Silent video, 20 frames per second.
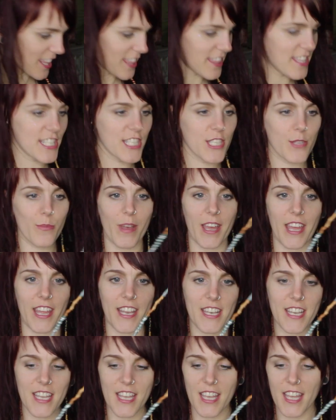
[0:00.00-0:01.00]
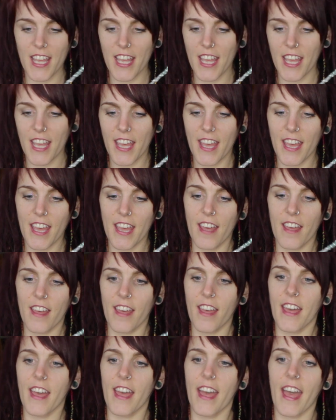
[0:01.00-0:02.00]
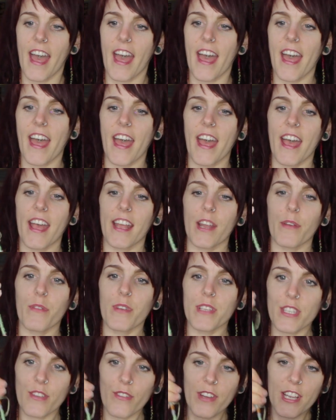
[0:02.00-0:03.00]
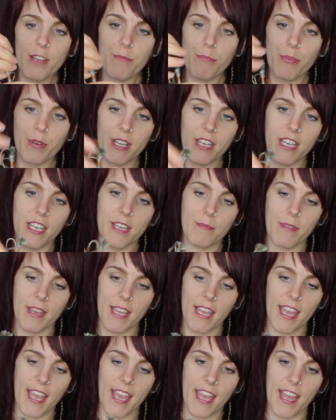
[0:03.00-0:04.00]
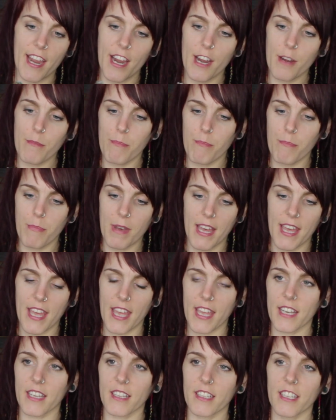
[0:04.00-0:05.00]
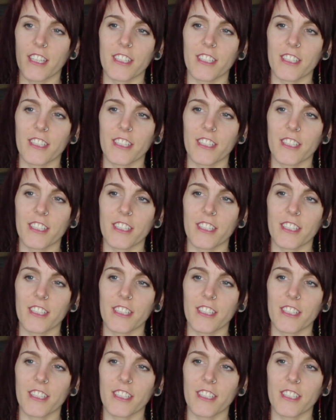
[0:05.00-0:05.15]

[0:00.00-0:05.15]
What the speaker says: this one, and I was going to put it in my hair, but